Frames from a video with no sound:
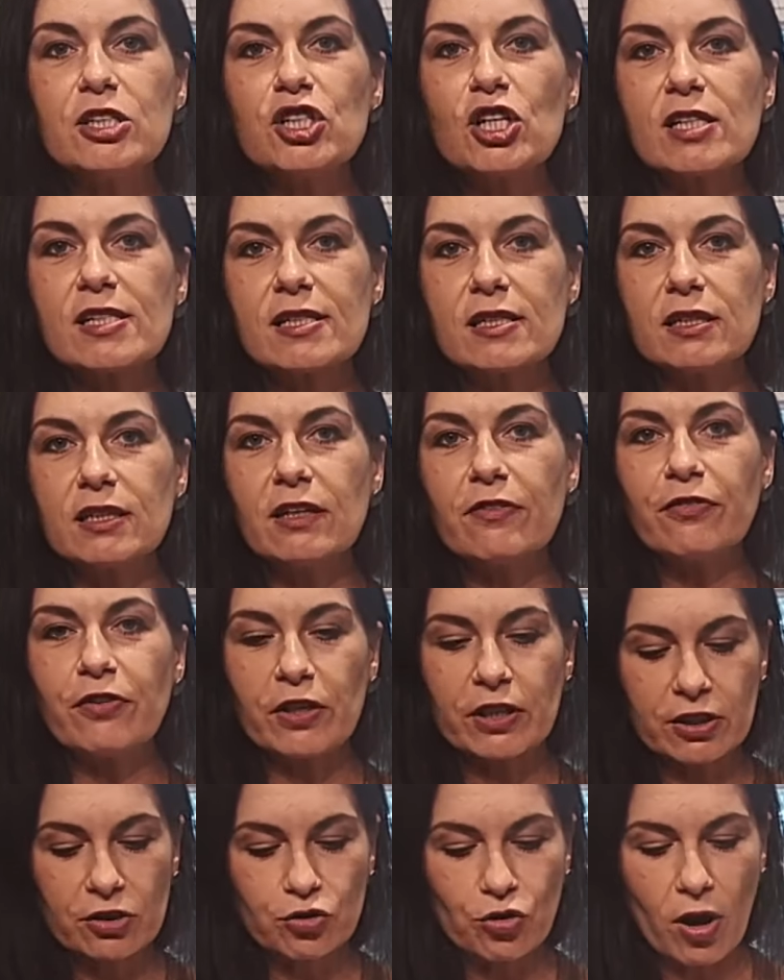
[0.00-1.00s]
just
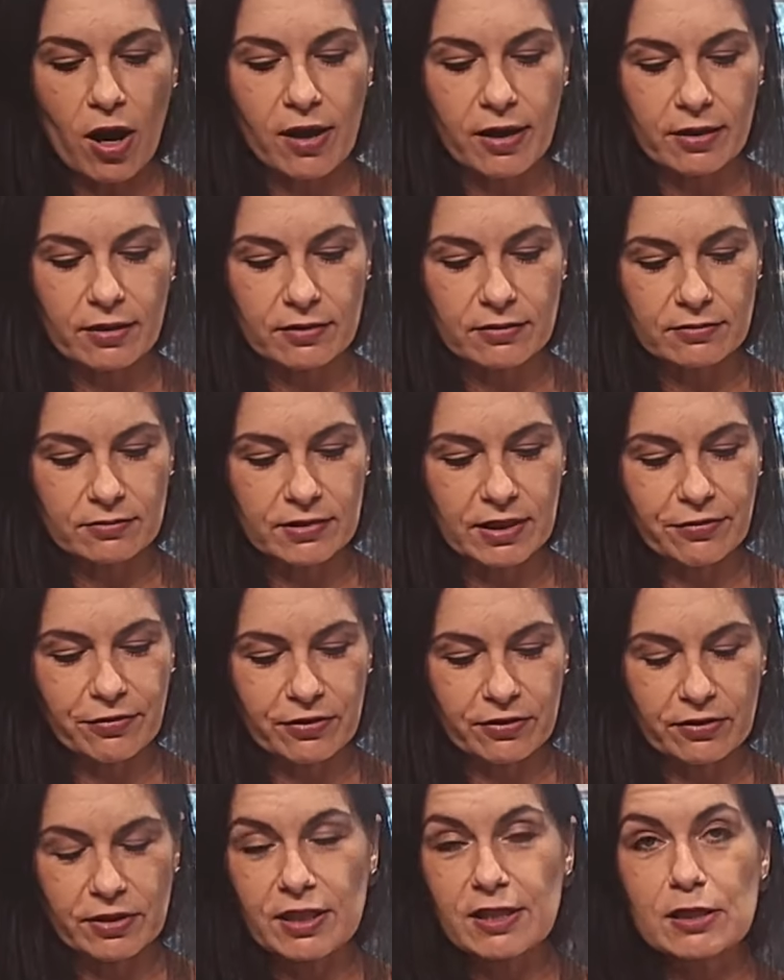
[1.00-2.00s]
different grind.
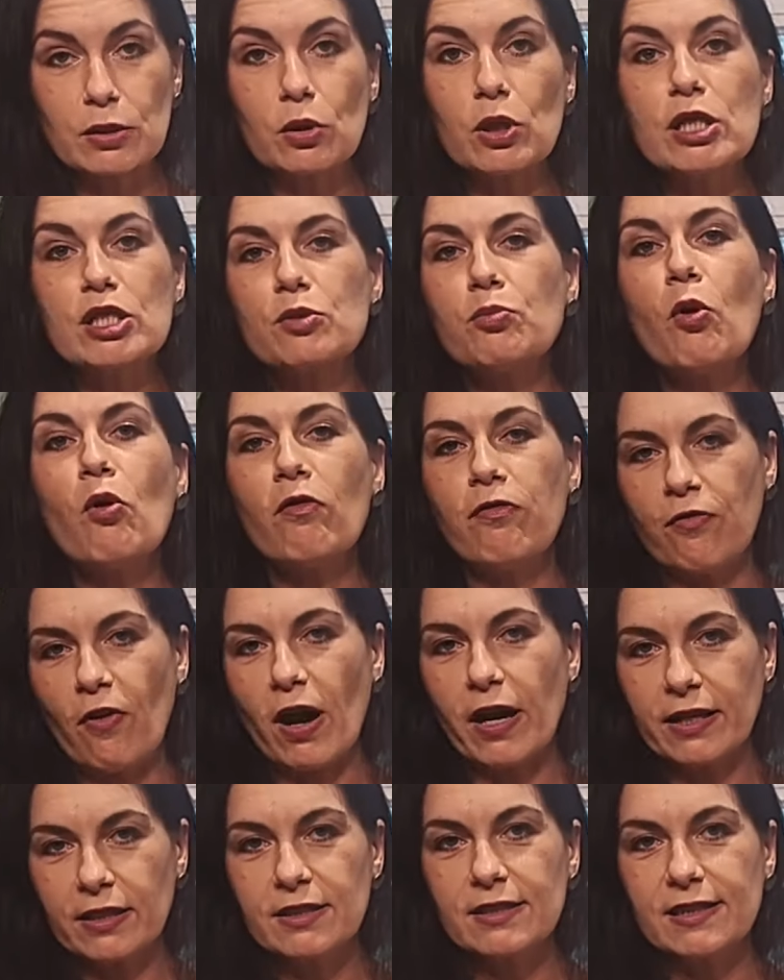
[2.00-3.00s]
It's more
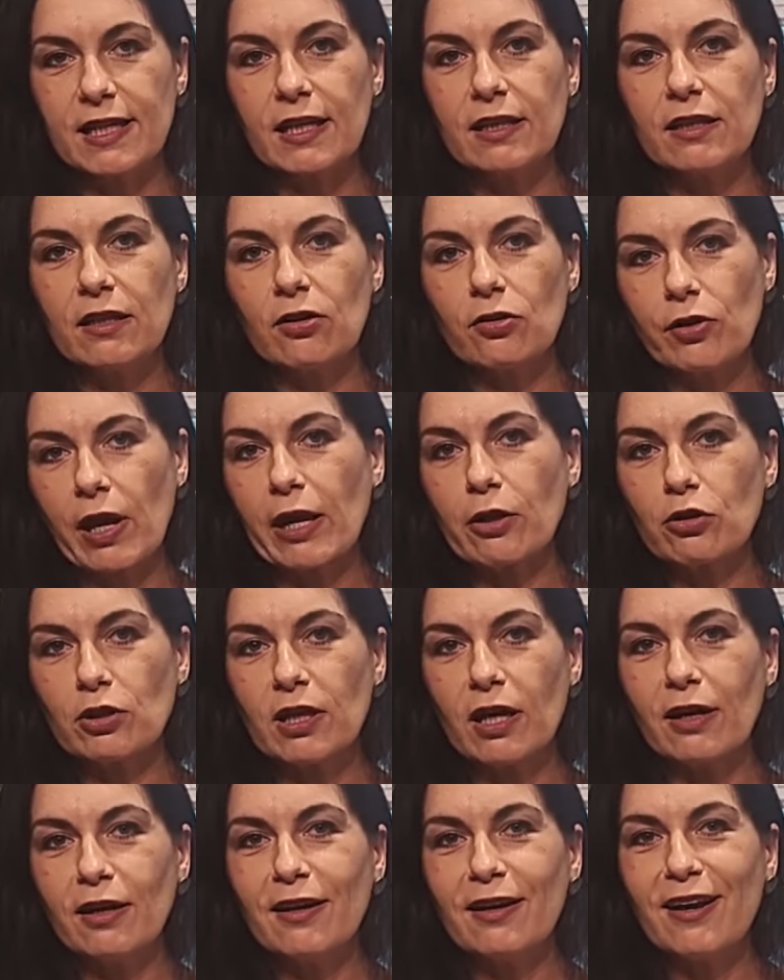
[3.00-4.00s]
fine than
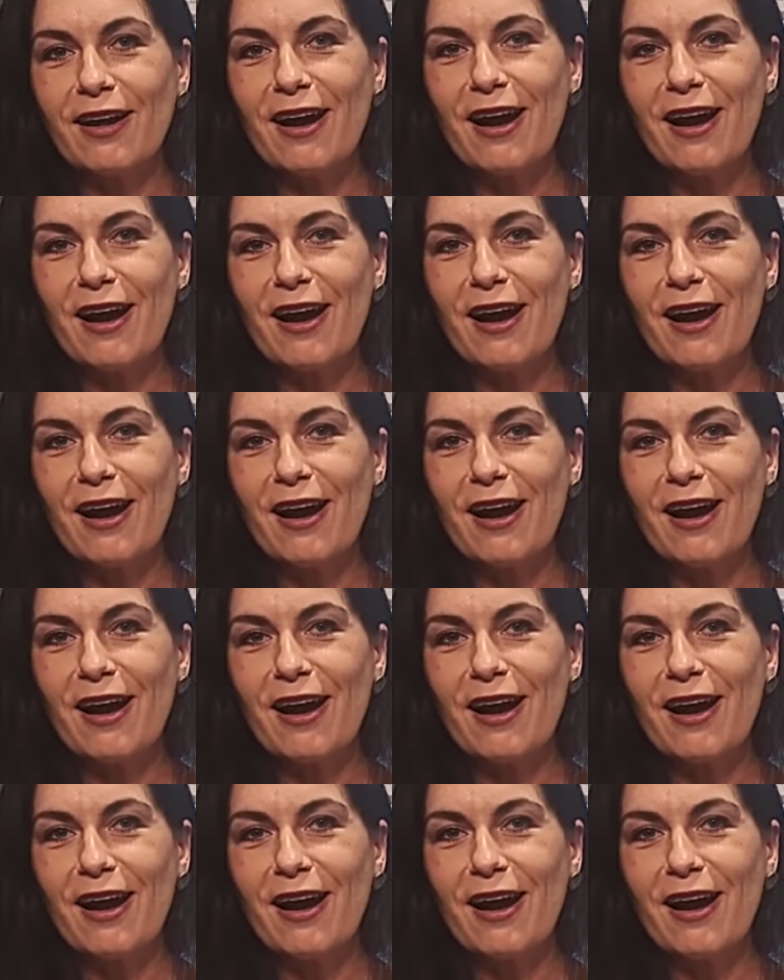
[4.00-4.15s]
regular